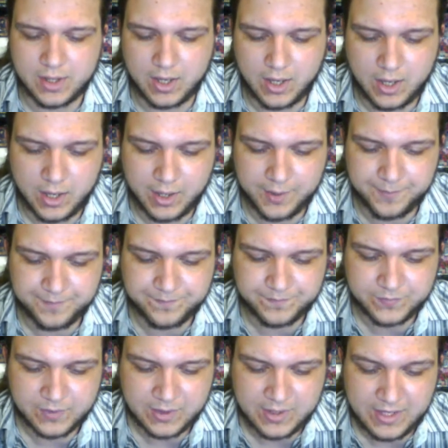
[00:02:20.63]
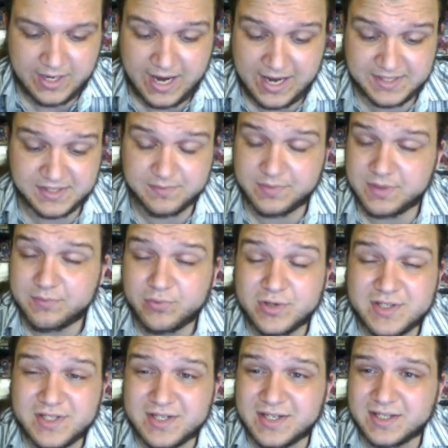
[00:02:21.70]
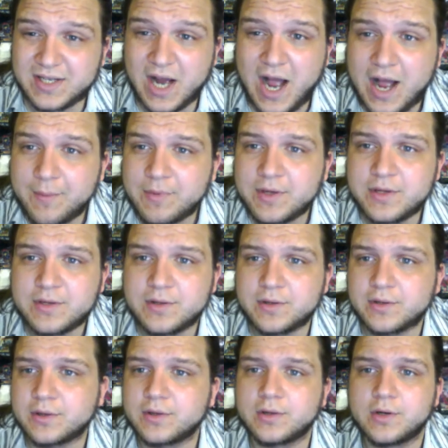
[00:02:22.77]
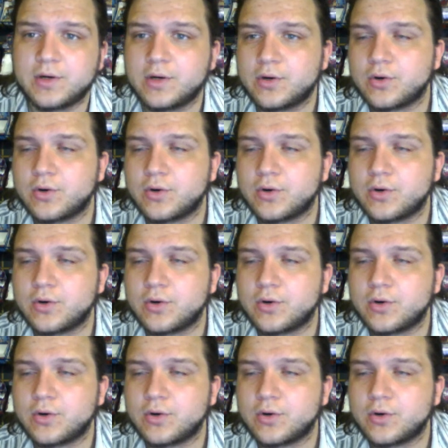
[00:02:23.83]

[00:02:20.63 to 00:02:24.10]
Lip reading: It hasn't been printed in common or